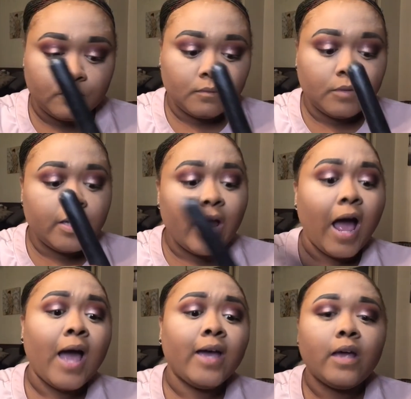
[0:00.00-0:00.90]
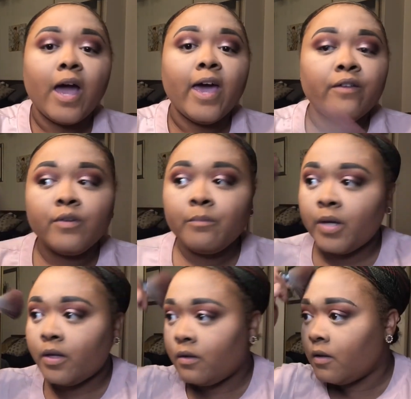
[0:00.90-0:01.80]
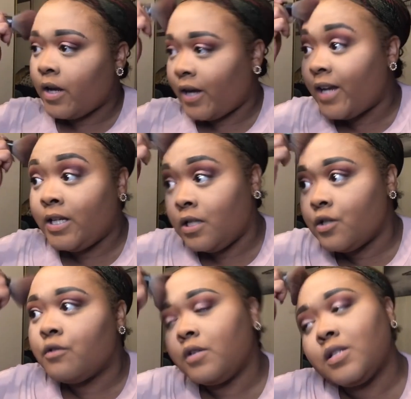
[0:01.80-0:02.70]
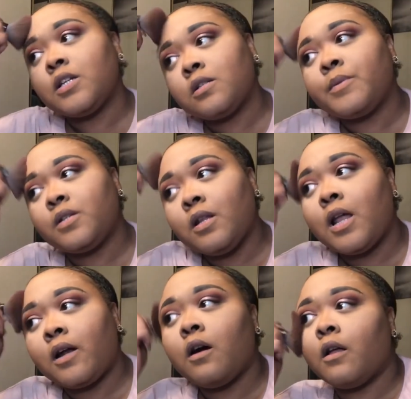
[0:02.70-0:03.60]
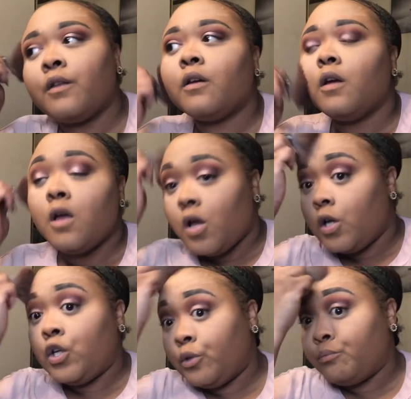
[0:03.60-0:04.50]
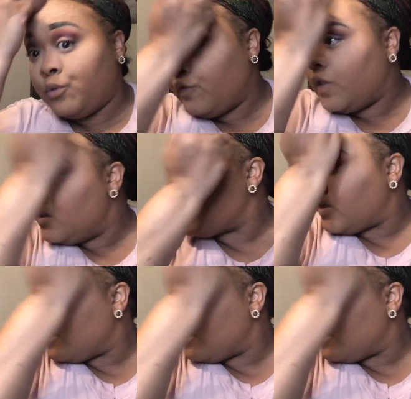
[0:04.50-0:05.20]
But yeah, I haven't been, and I need to, because there's been a lot of other good movies that I